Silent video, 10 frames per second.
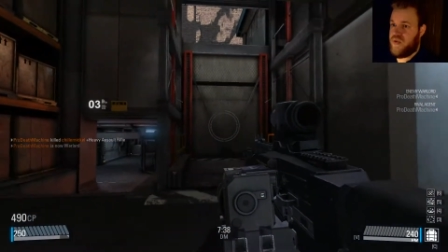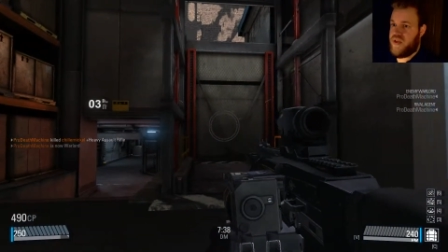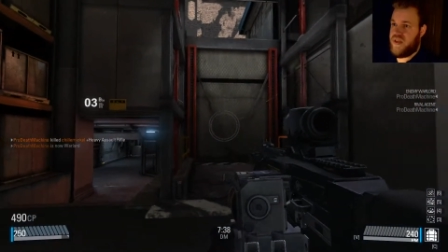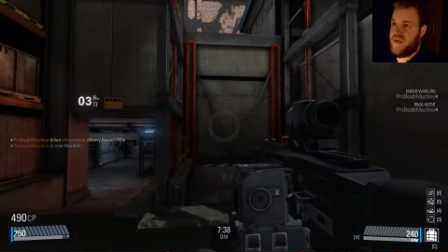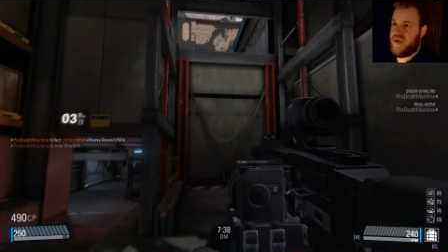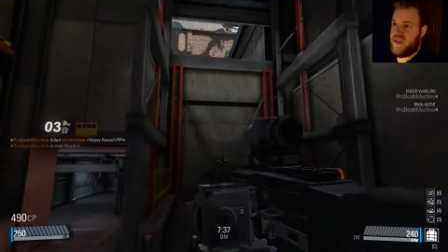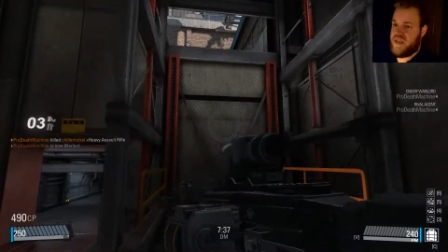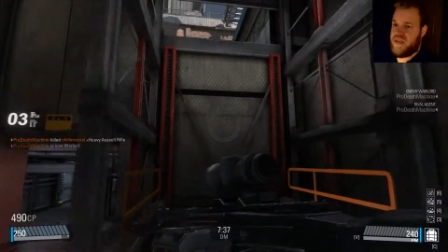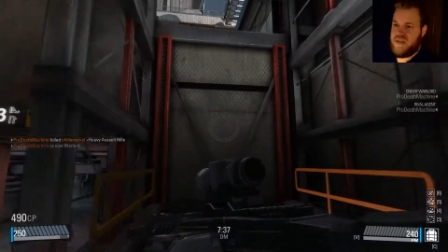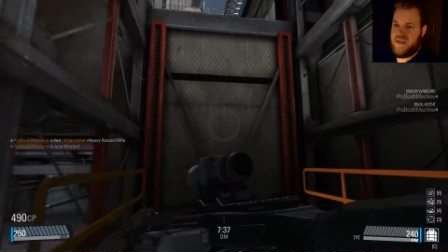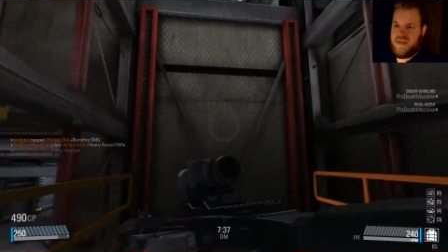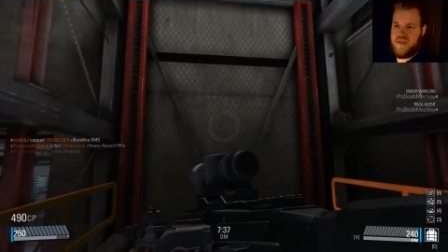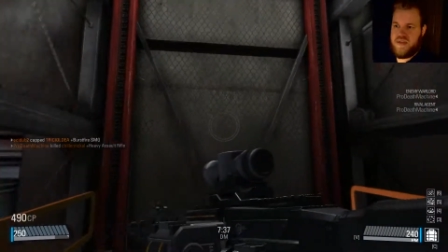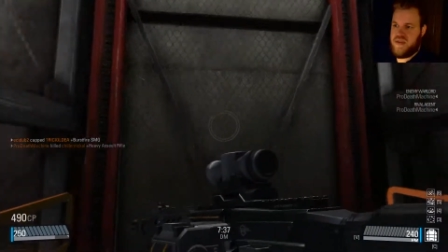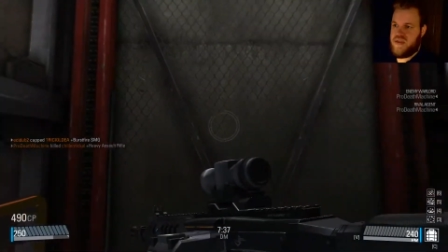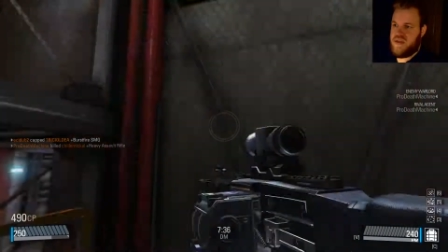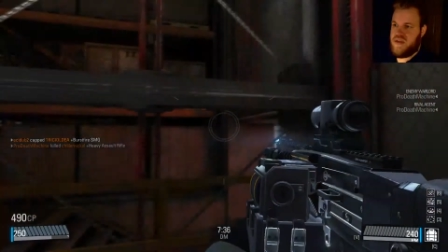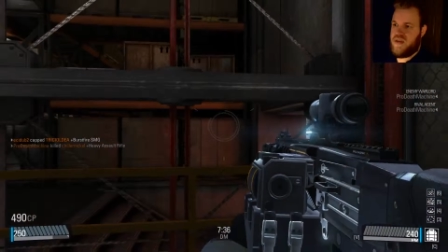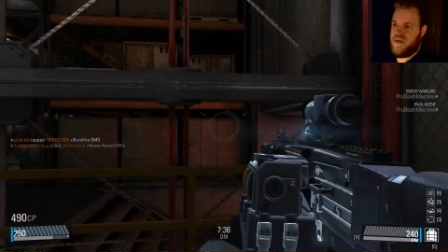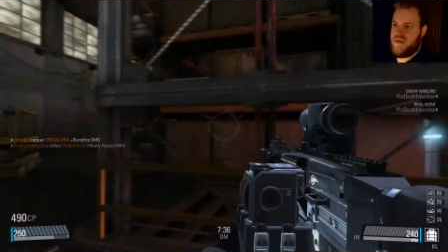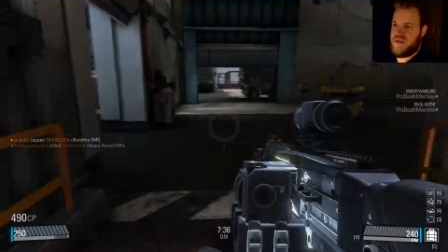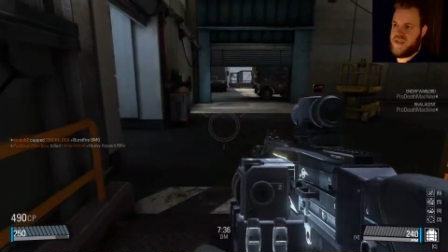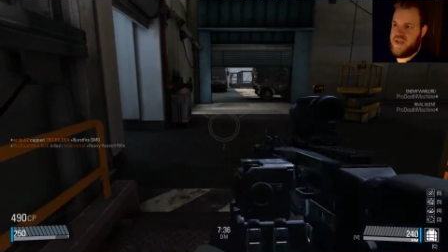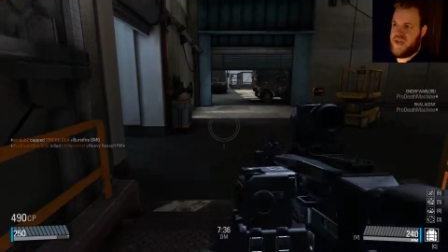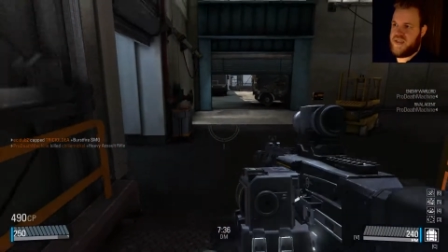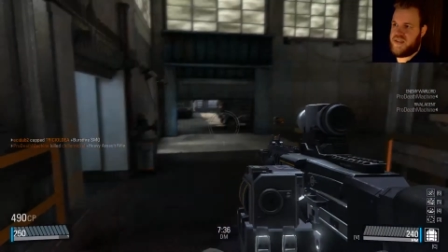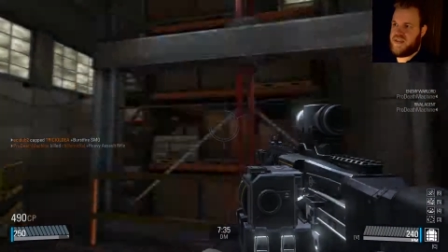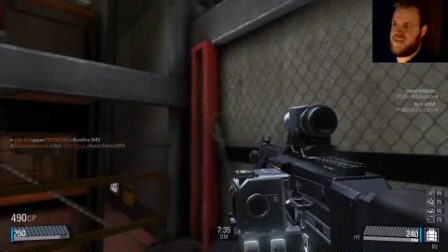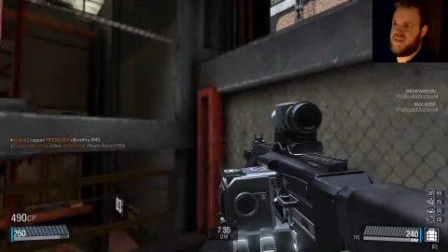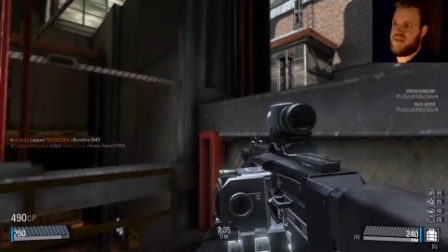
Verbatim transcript: really quickly. Good shot.